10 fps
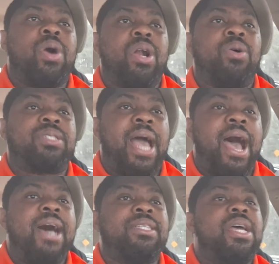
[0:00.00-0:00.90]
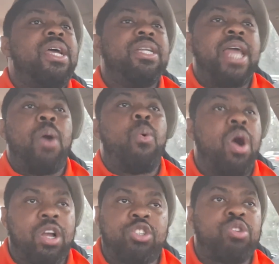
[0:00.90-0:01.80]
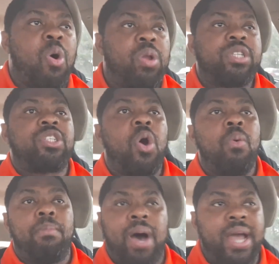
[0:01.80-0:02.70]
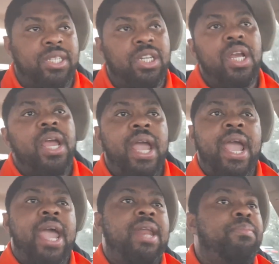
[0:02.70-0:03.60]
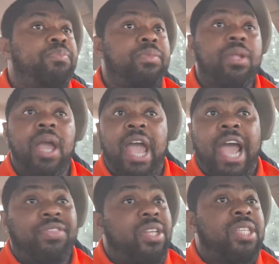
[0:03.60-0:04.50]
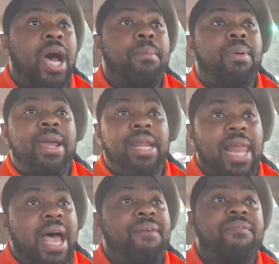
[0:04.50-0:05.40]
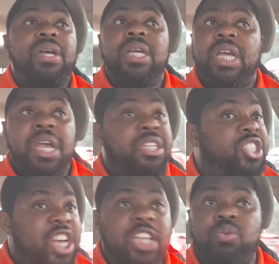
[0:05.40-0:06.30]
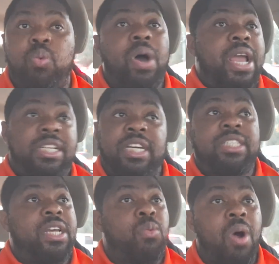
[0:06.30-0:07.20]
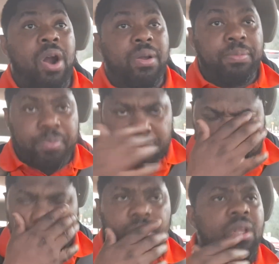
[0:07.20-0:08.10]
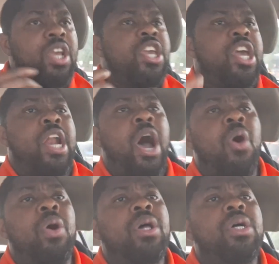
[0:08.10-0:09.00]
one of those guys that want control of so much. And after Tom Brady left, it just didn't work. You know,